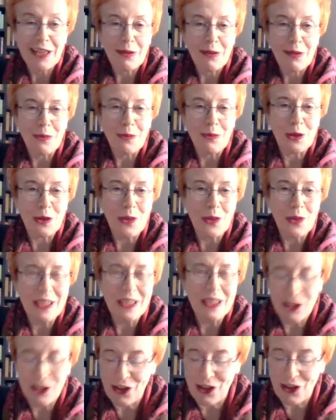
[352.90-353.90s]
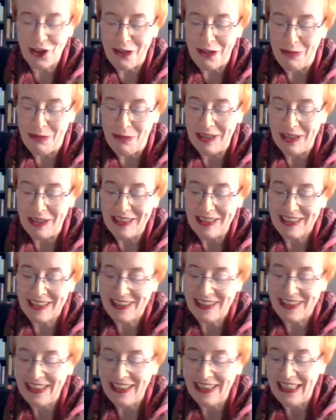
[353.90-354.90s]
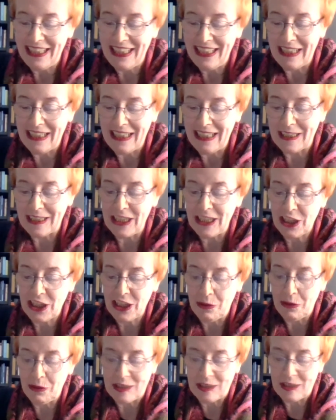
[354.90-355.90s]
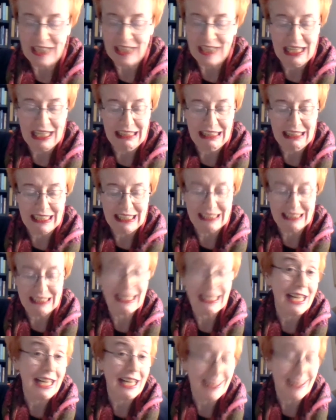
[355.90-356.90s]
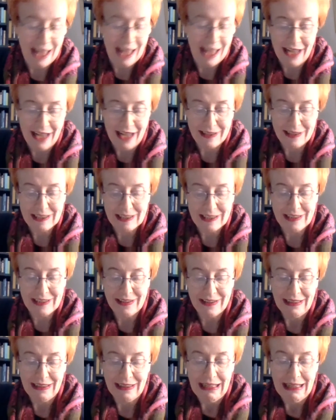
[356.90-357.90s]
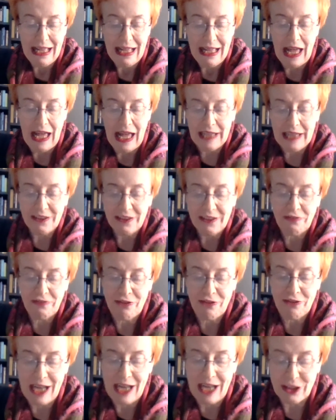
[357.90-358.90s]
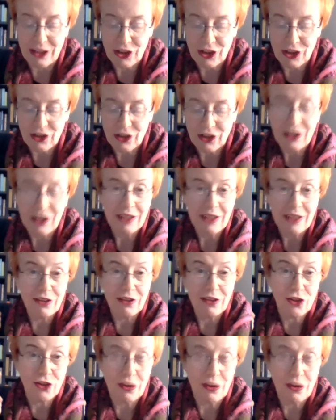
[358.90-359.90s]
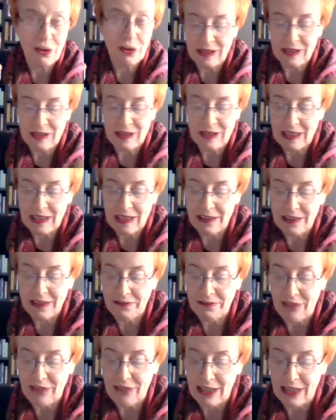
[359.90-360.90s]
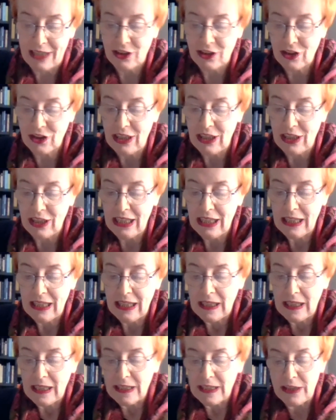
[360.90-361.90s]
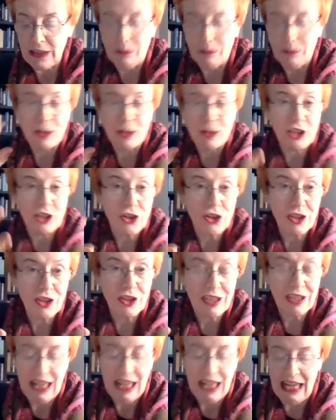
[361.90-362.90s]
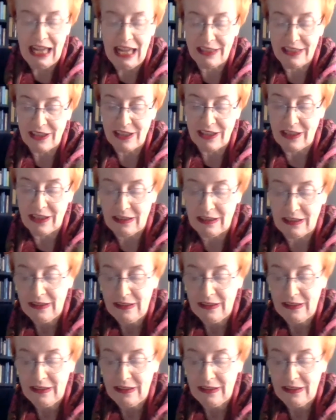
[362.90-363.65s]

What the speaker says: Between the Germans, as Nietzsche would say in his Gay Science, and the French, the Germans and the French, the opposition and an